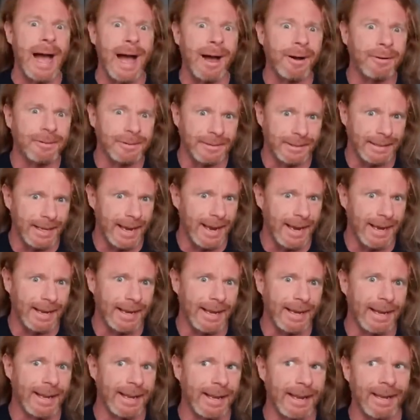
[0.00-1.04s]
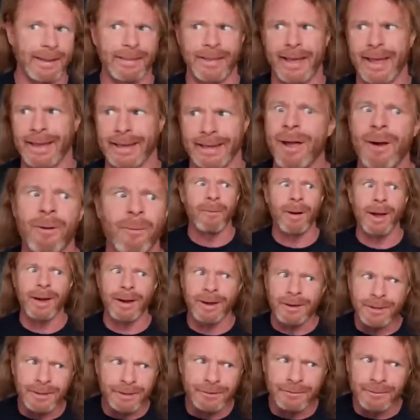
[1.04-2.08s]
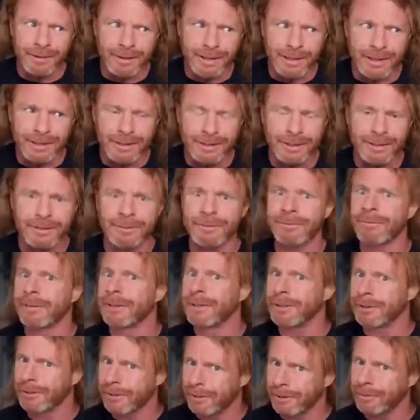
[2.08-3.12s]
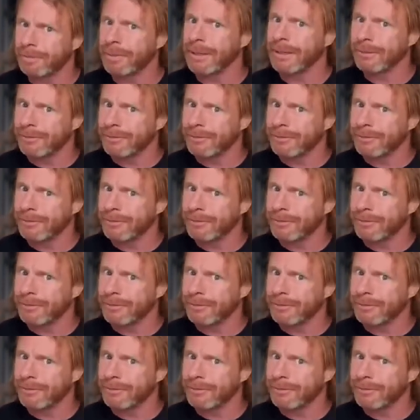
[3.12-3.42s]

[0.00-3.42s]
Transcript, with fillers: outdated. And like, why are you religious when you could be